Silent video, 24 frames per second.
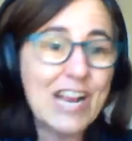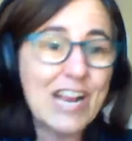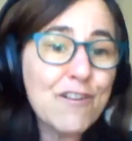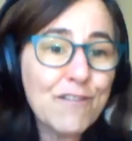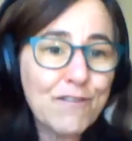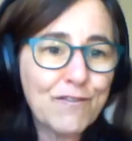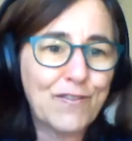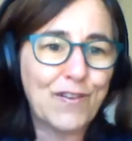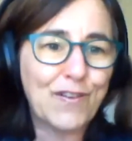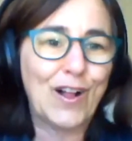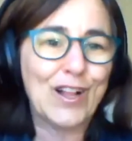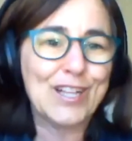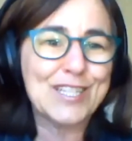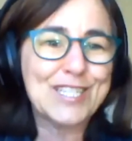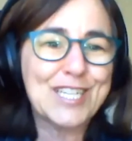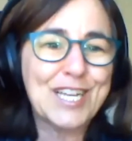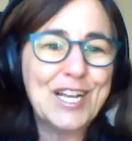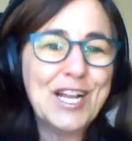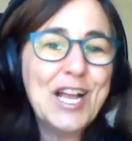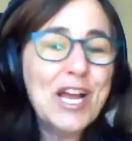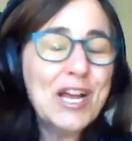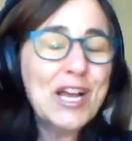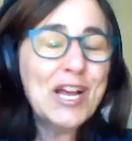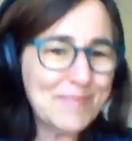their fault
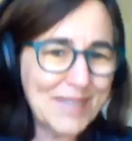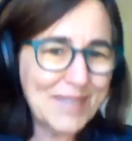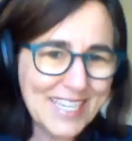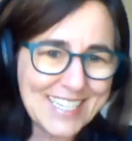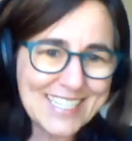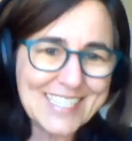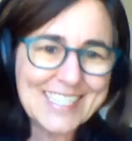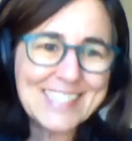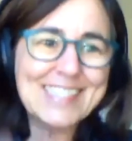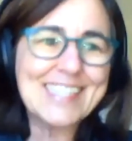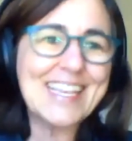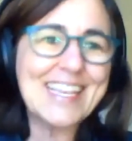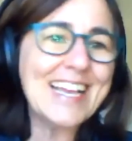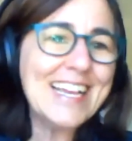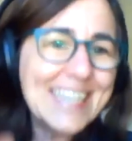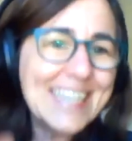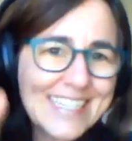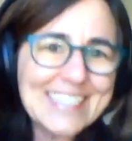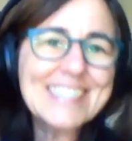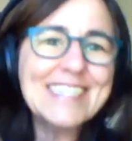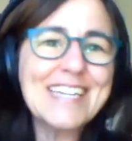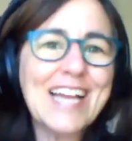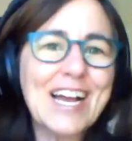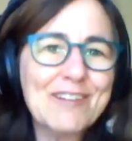because they
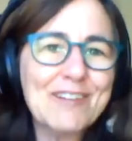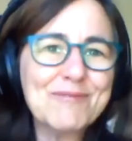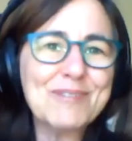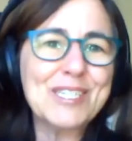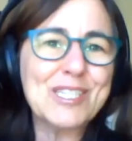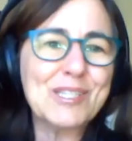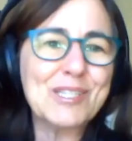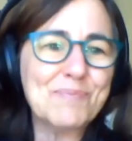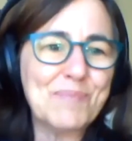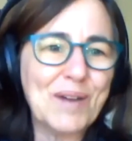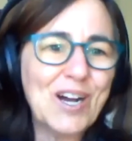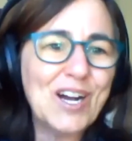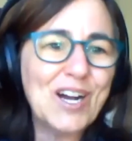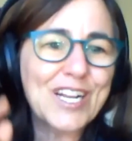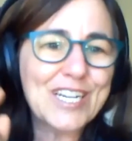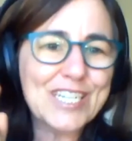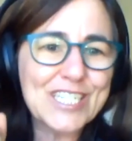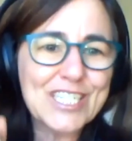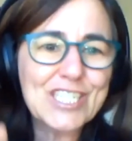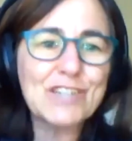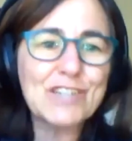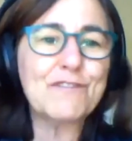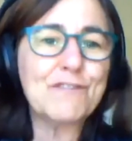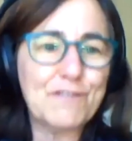did not
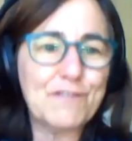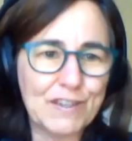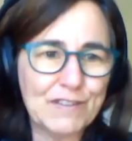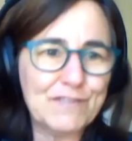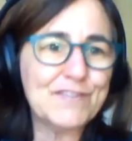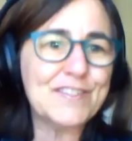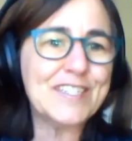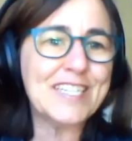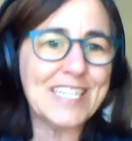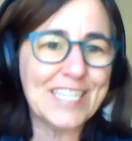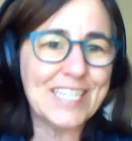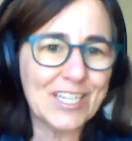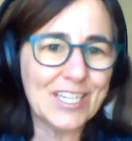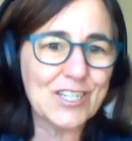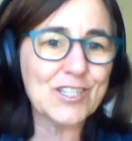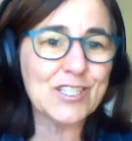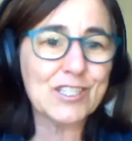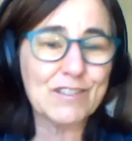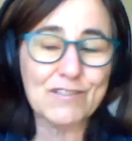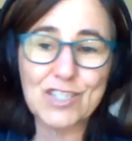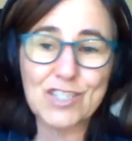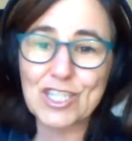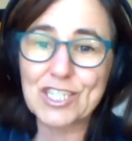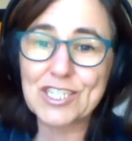respond to 50
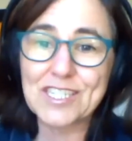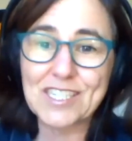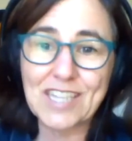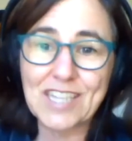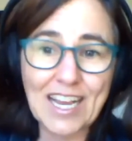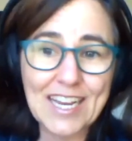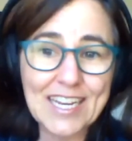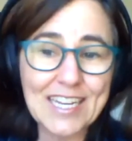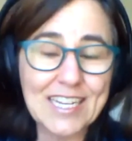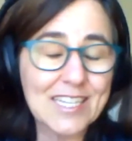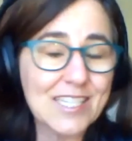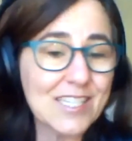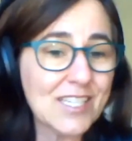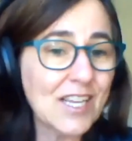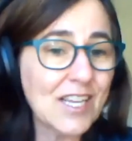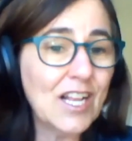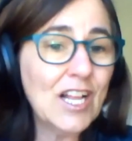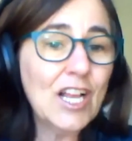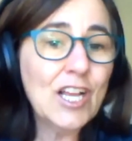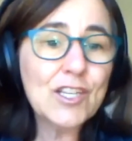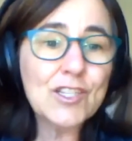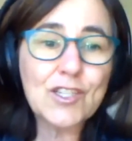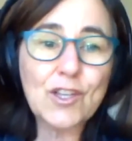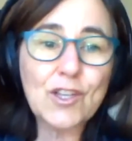years of good science.
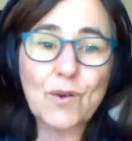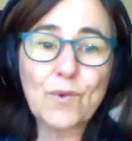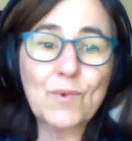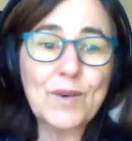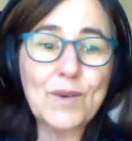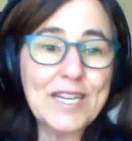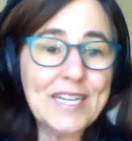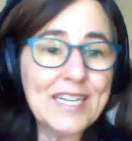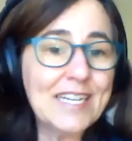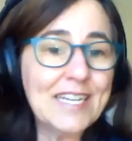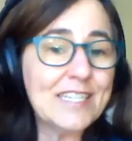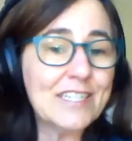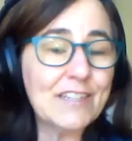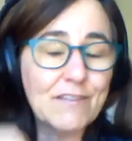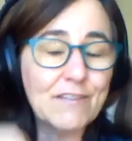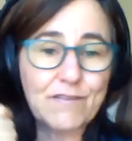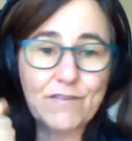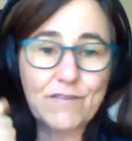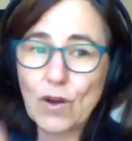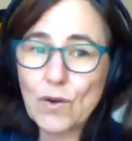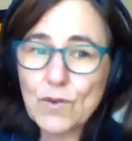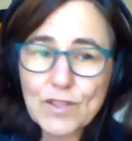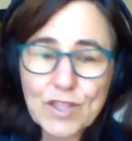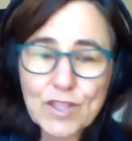So we need
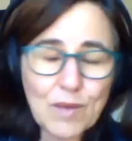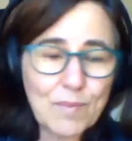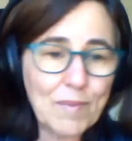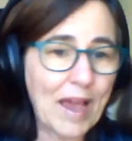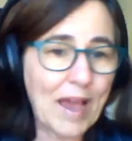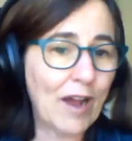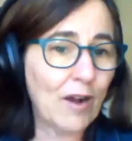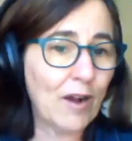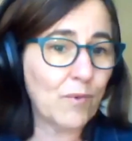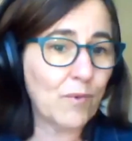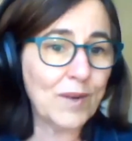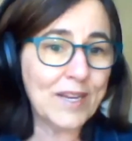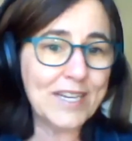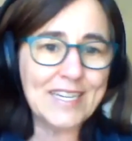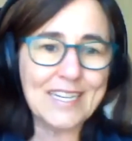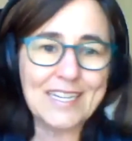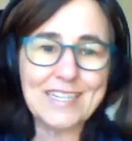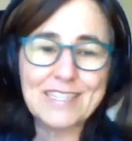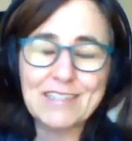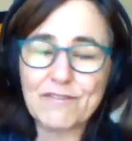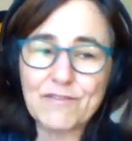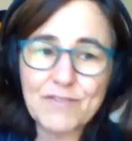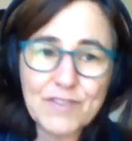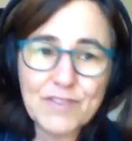to vote them out. We
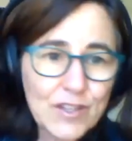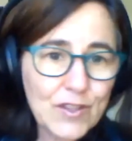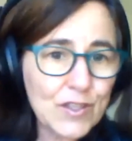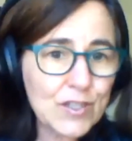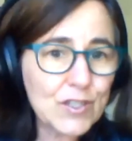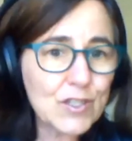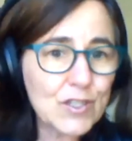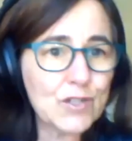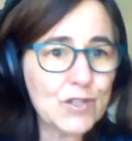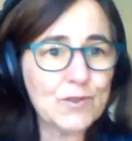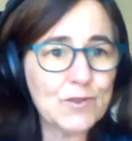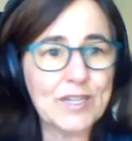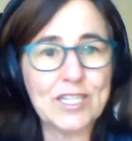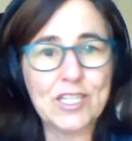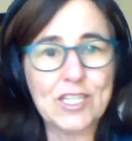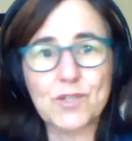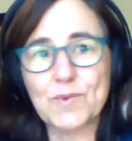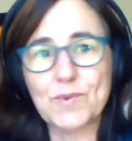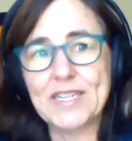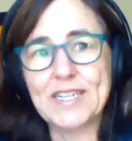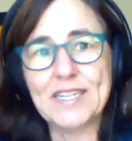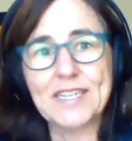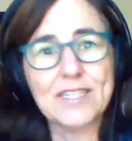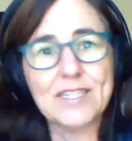need to fill the
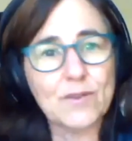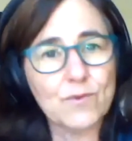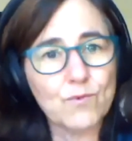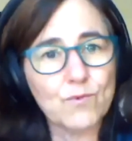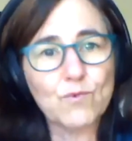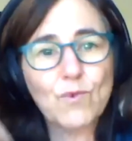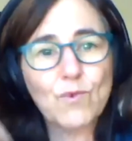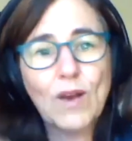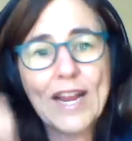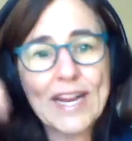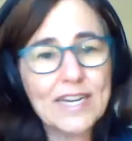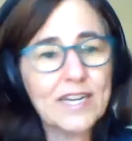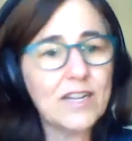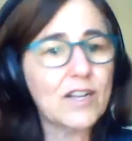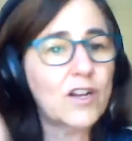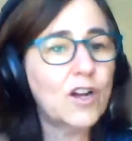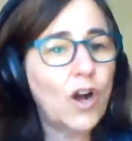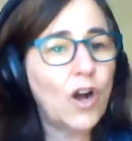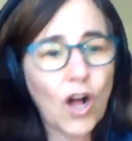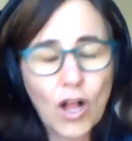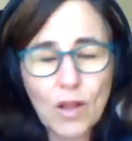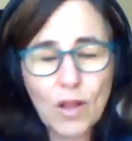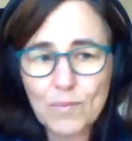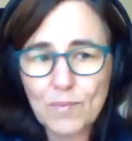streets. We need to write,
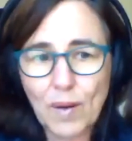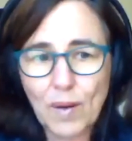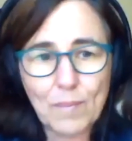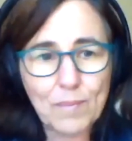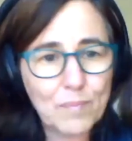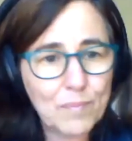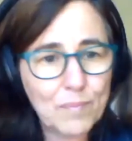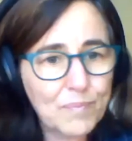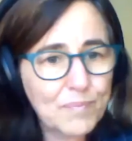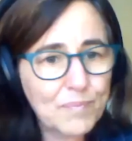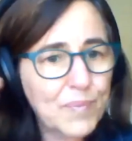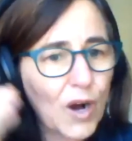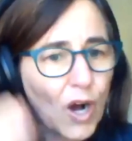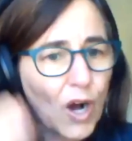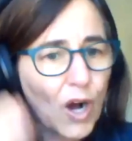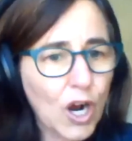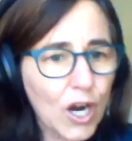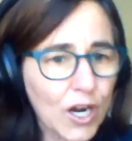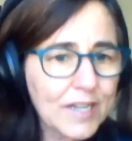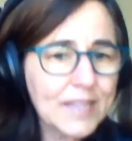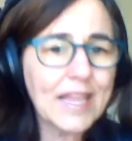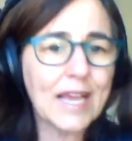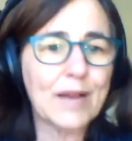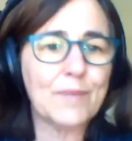call,
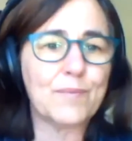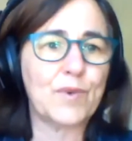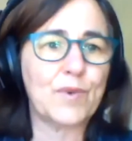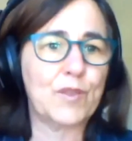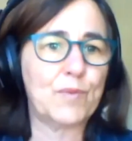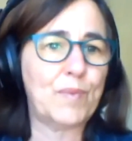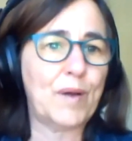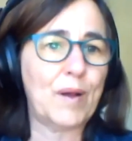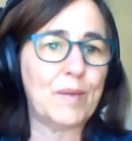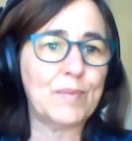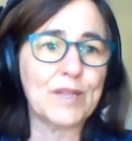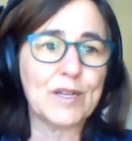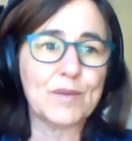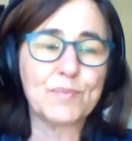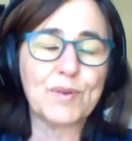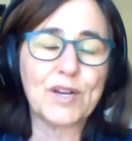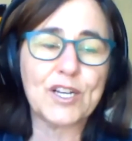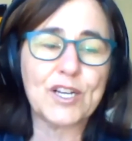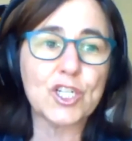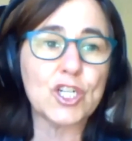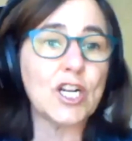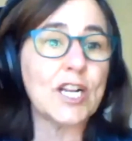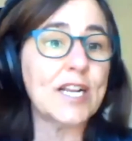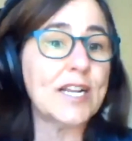bombard them with public
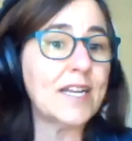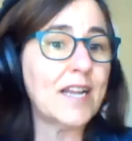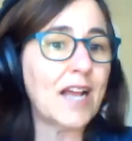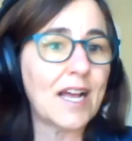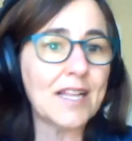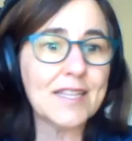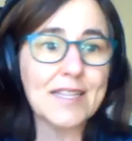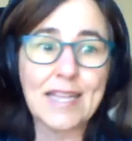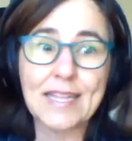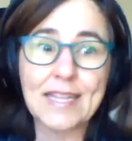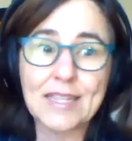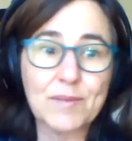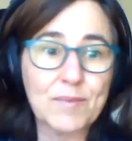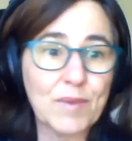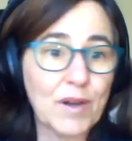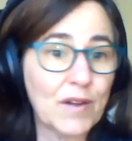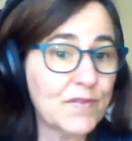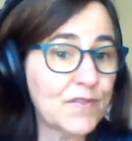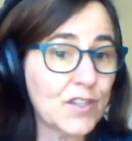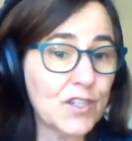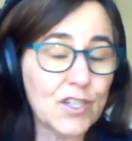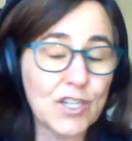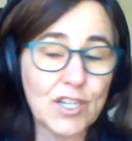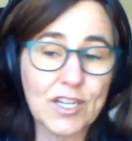pressure and not let them
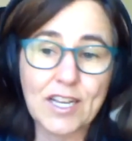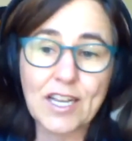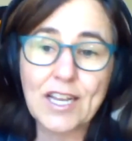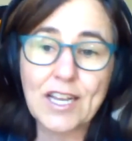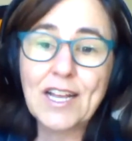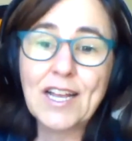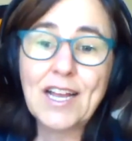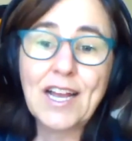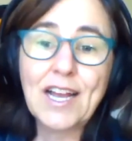off the hook.